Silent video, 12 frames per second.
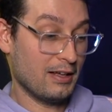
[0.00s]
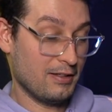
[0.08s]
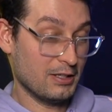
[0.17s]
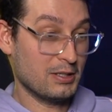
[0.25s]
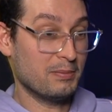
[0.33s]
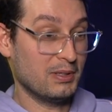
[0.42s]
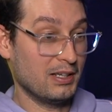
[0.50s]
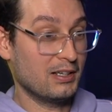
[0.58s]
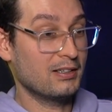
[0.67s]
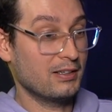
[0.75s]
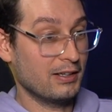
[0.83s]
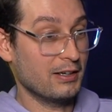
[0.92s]
I think it's a pretty
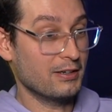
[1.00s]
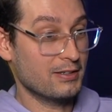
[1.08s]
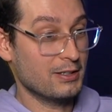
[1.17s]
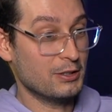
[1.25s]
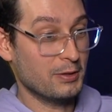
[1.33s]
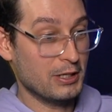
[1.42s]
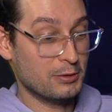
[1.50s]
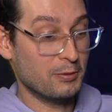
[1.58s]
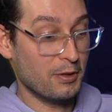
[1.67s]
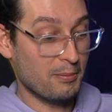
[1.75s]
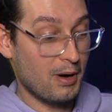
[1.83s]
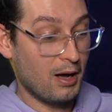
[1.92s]
clear situation
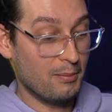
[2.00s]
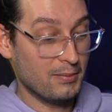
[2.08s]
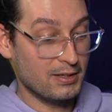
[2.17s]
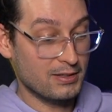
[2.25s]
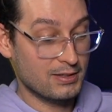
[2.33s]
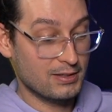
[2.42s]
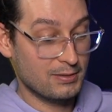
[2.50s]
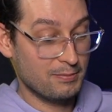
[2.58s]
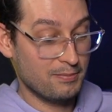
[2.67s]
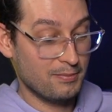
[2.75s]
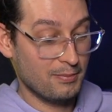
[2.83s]
where the mom is